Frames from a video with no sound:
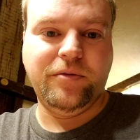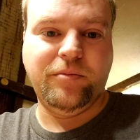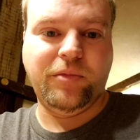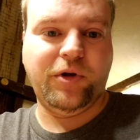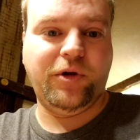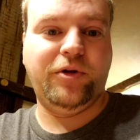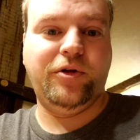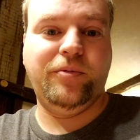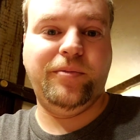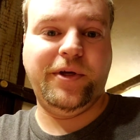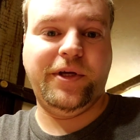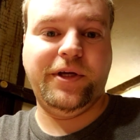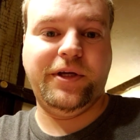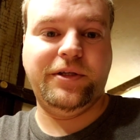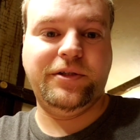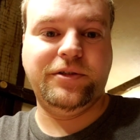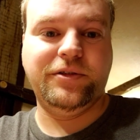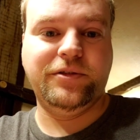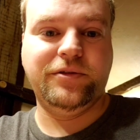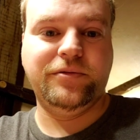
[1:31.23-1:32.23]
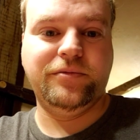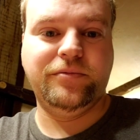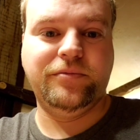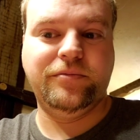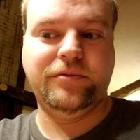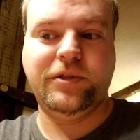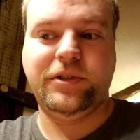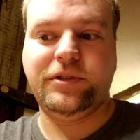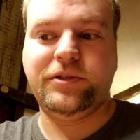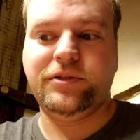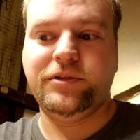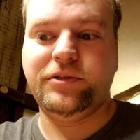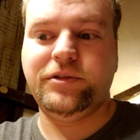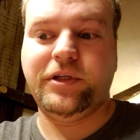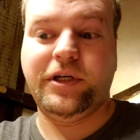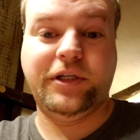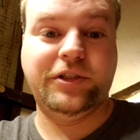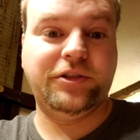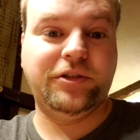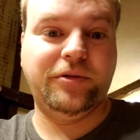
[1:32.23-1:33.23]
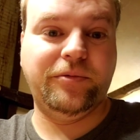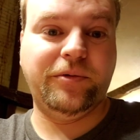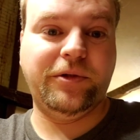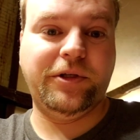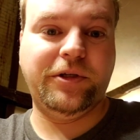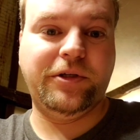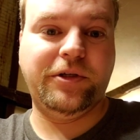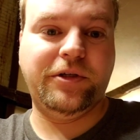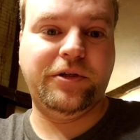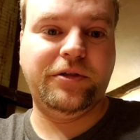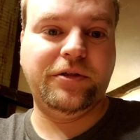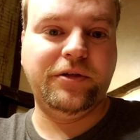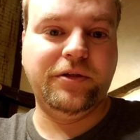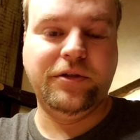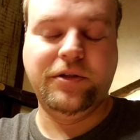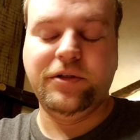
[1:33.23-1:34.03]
per cubic inch. That's actually really good,